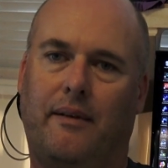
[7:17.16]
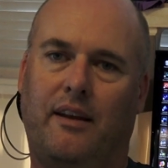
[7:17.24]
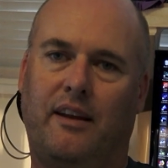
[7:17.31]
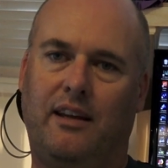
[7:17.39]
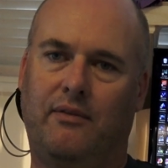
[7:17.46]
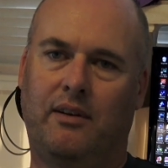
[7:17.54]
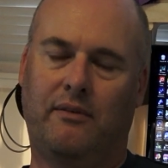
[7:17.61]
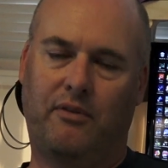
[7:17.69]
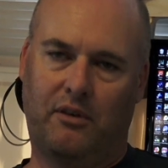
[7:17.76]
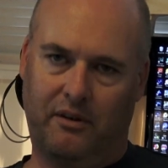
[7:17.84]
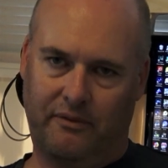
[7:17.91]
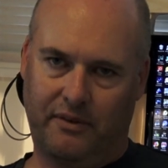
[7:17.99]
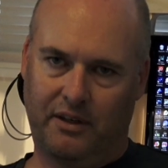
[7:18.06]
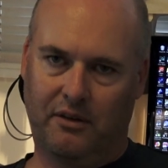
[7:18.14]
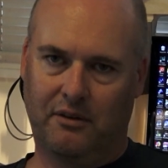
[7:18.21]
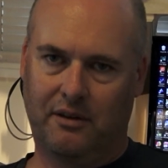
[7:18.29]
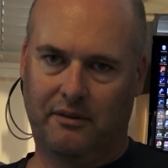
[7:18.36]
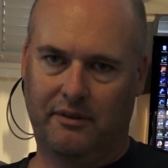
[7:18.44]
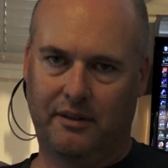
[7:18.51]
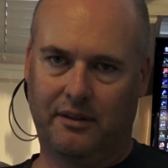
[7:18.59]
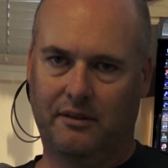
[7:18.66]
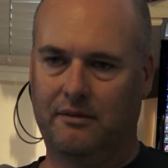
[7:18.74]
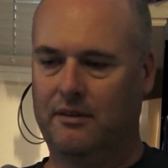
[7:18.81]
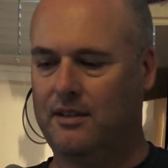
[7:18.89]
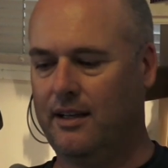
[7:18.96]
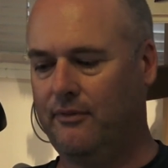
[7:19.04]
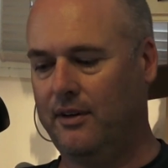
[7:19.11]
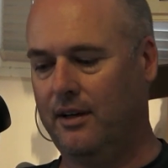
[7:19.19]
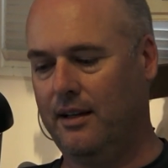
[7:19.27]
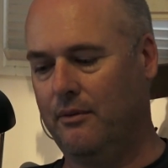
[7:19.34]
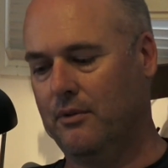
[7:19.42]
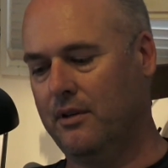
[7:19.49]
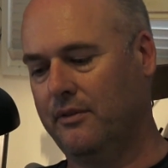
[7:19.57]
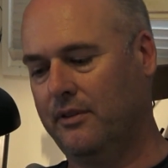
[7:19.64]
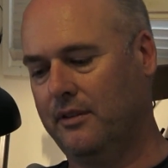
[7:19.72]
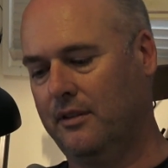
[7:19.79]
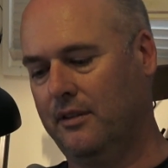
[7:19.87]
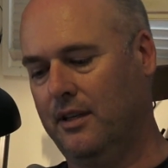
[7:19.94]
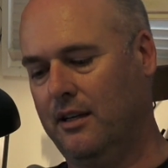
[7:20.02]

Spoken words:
even for a photographer, definitely worth it.